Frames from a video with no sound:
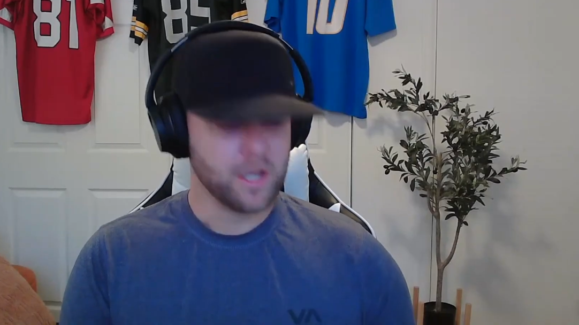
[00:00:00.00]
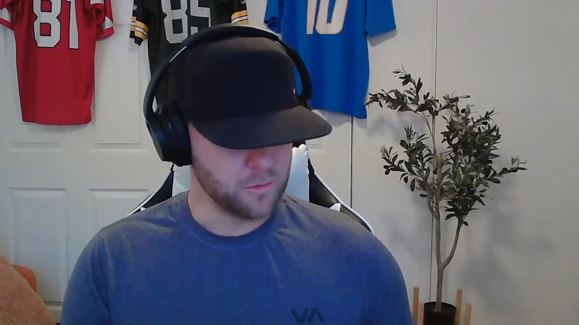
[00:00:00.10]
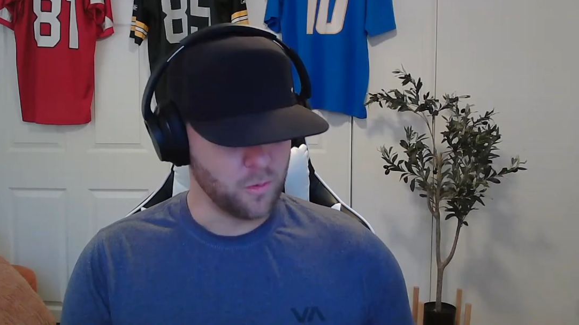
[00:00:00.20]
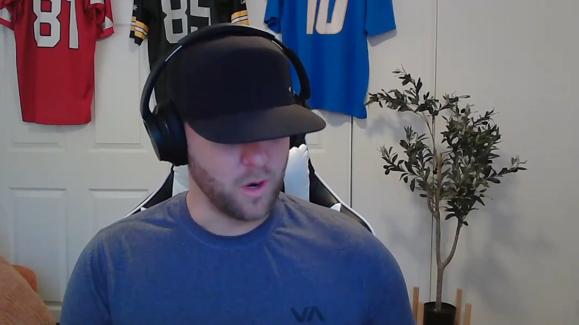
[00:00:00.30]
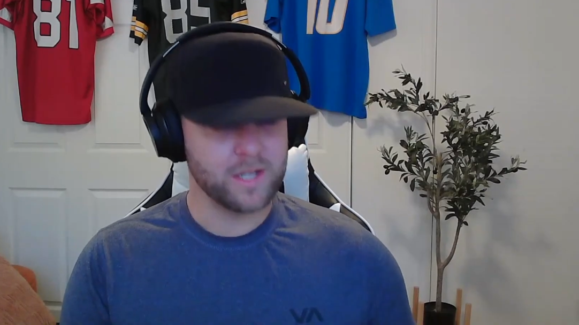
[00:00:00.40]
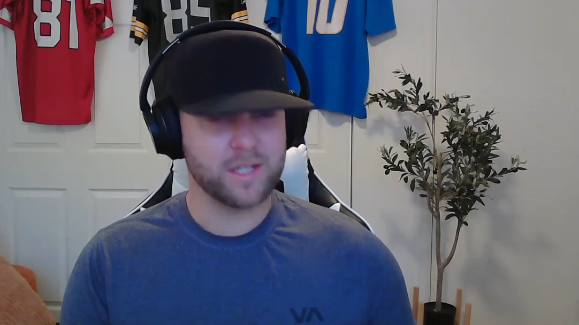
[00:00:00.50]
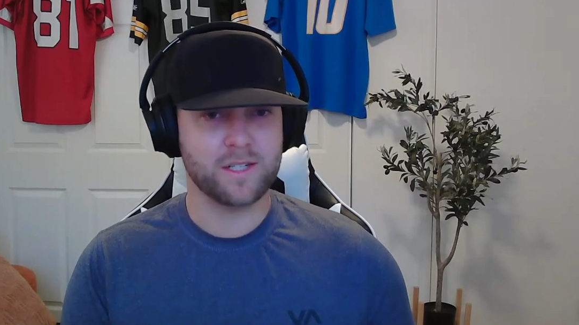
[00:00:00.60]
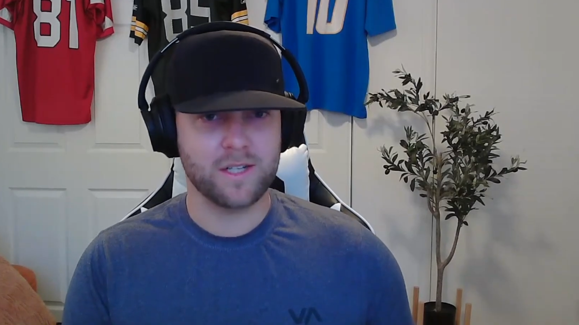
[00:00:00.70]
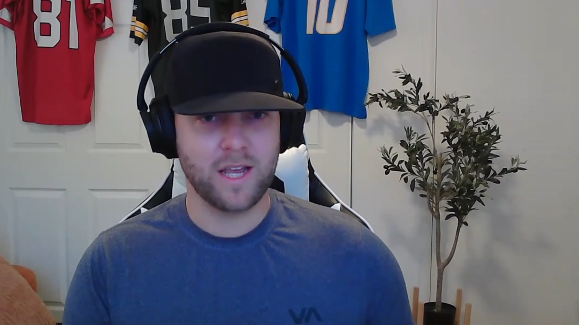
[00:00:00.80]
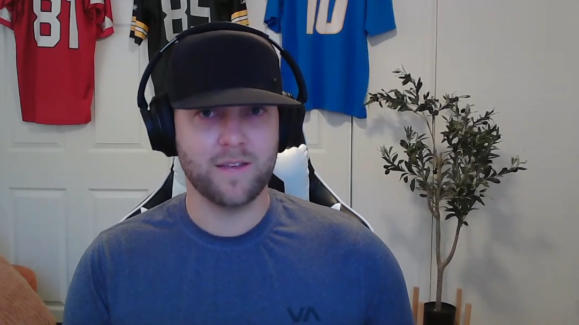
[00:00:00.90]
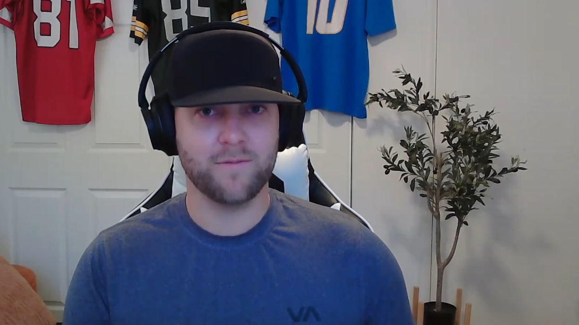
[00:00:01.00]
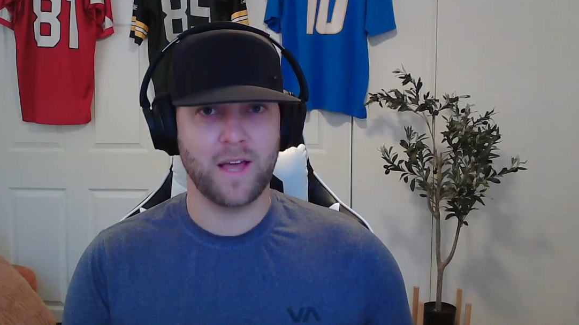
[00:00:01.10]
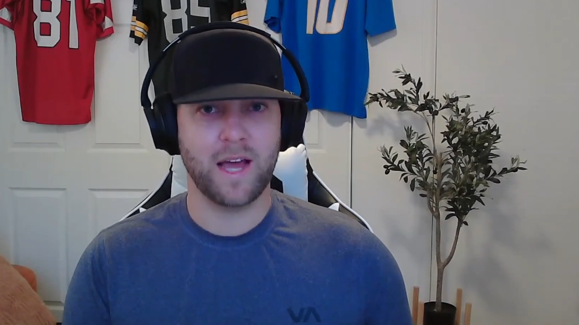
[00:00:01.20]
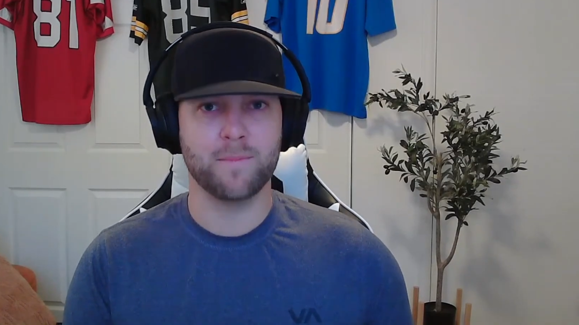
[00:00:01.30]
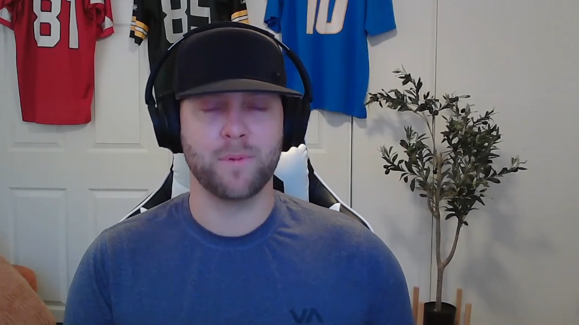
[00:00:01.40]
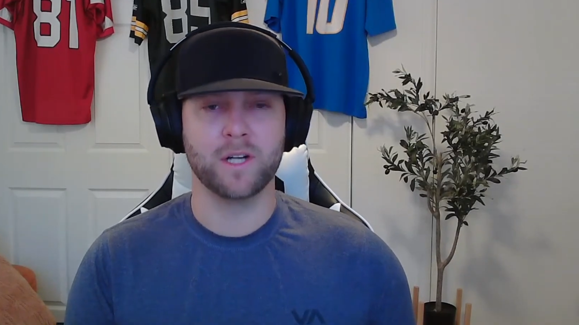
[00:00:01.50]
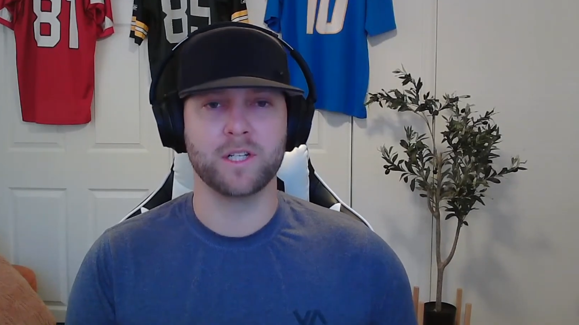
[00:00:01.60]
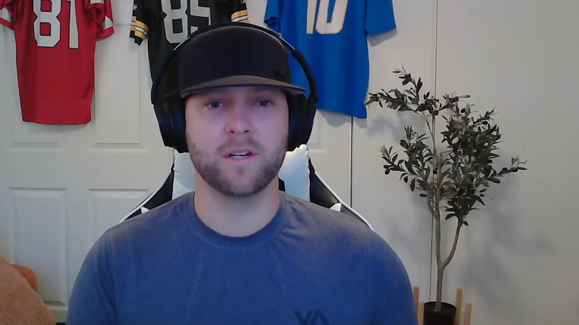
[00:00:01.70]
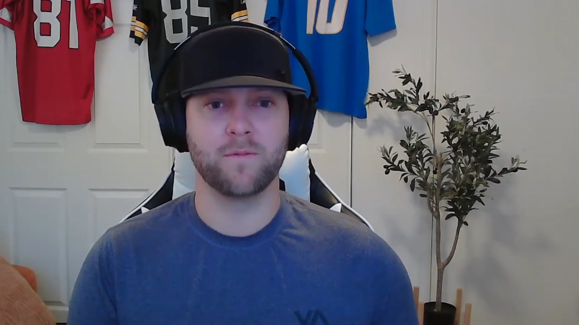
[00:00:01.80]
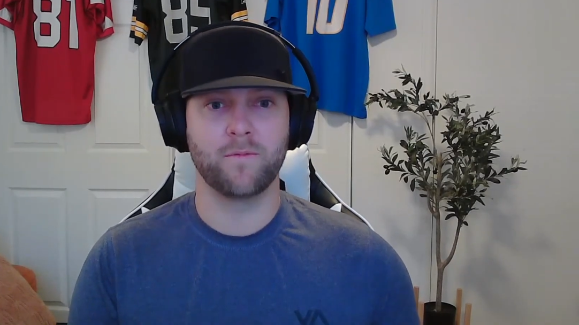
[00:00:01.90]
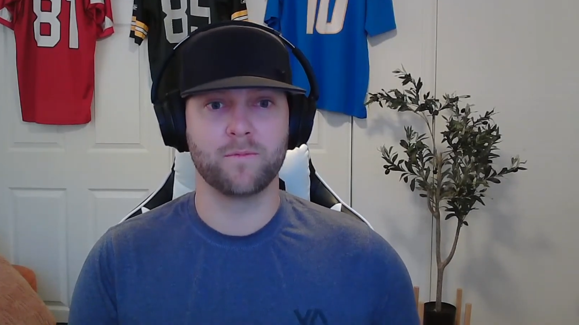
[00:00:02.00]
You want to save that budget